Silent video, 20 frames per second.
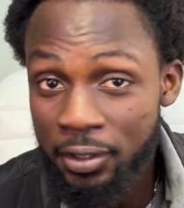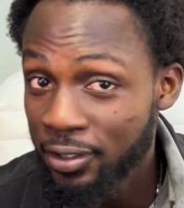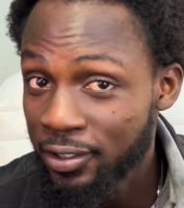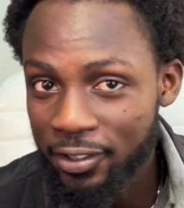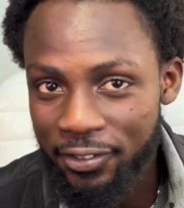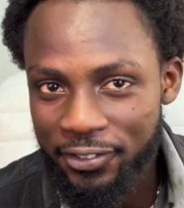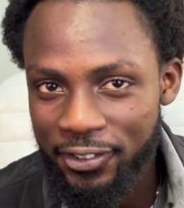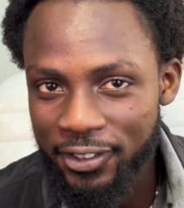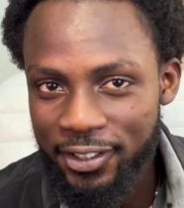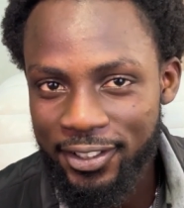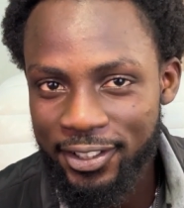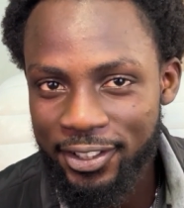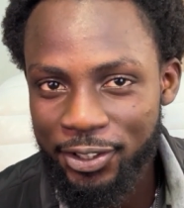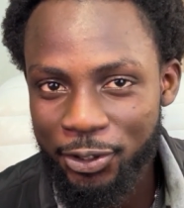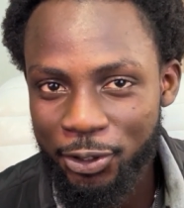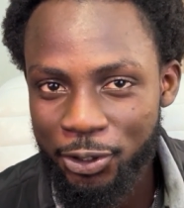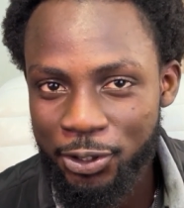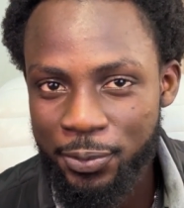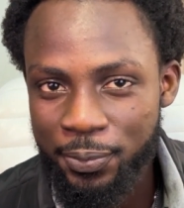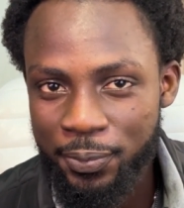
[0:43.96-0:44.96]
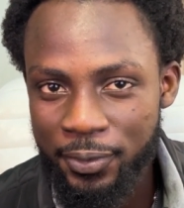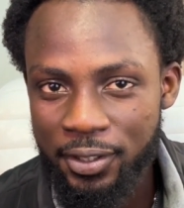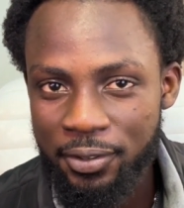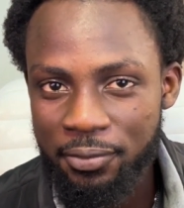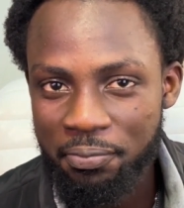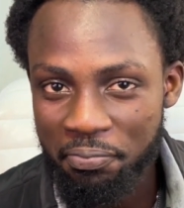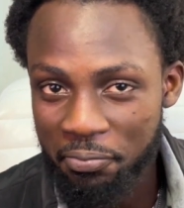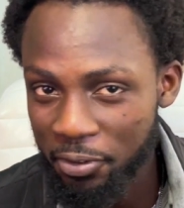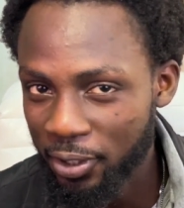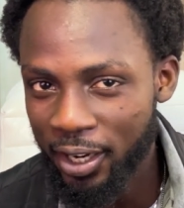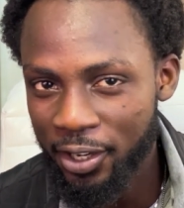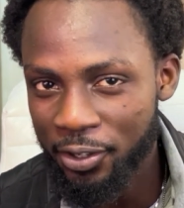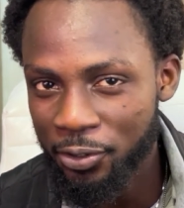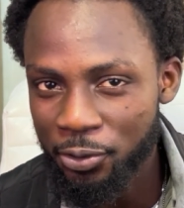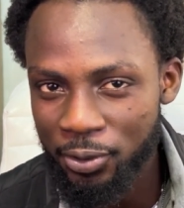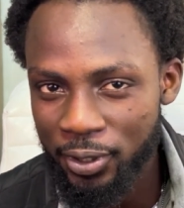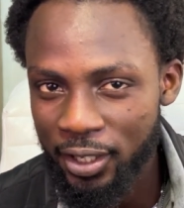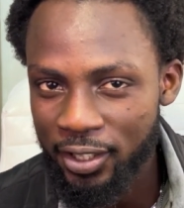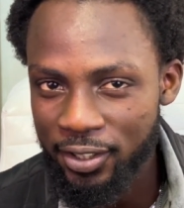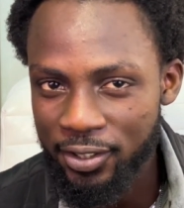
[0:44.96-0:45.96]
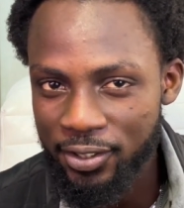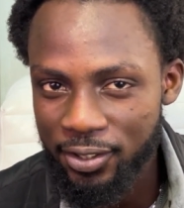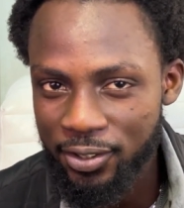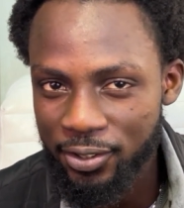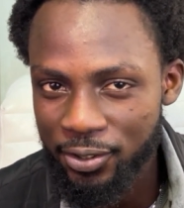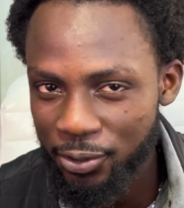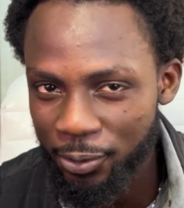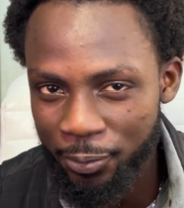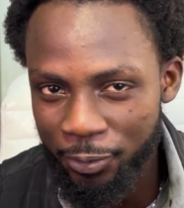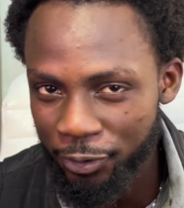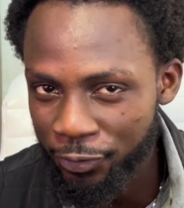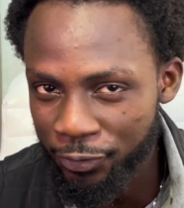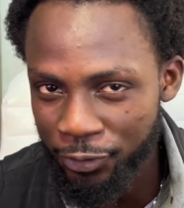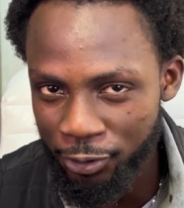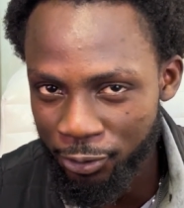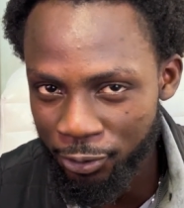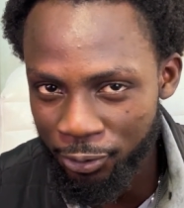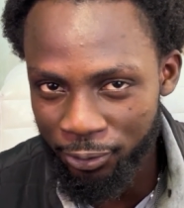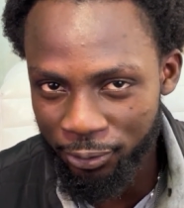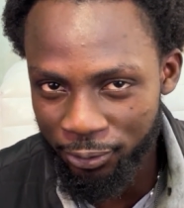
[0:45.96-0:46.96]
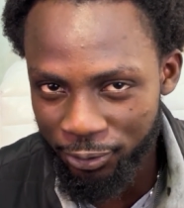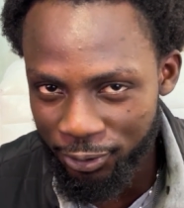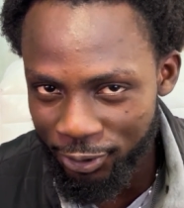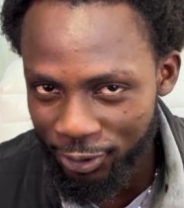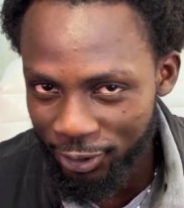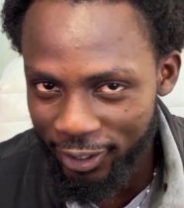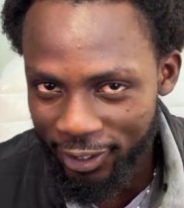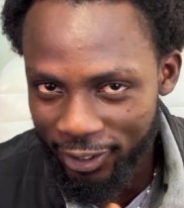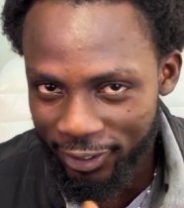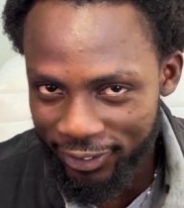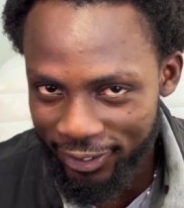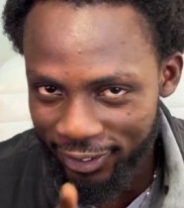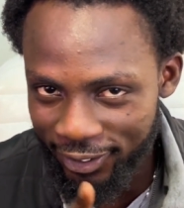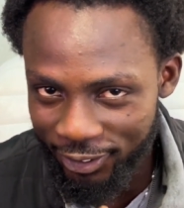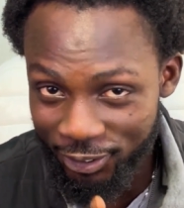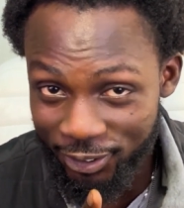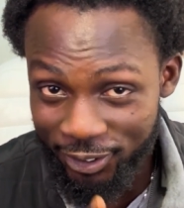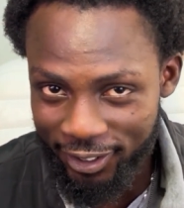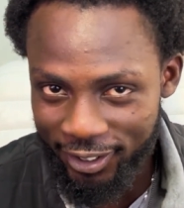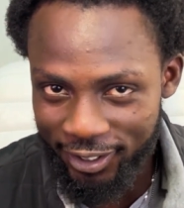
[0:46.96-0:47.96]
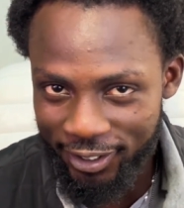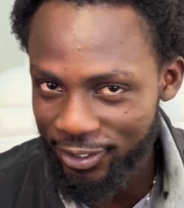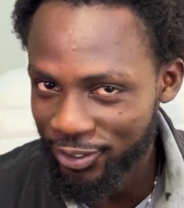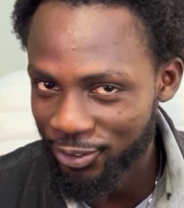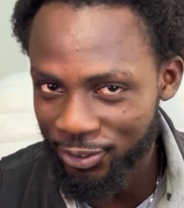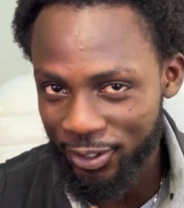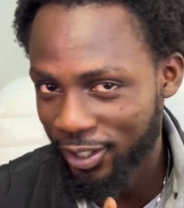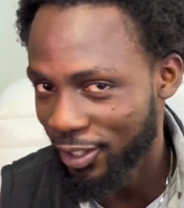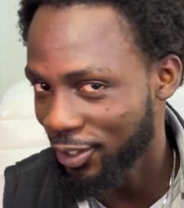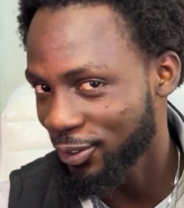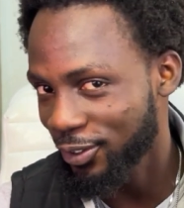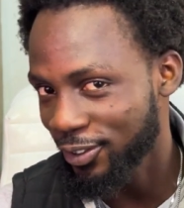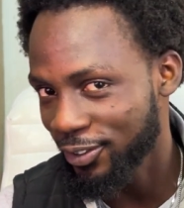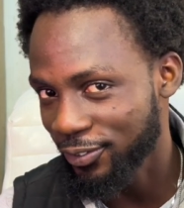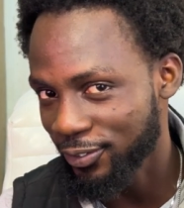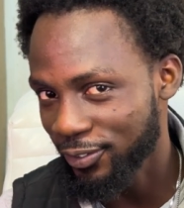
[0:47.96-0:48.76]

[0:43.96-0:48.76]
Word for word: definitely not me, but I know that some of you, you all out there, you can, you cannot live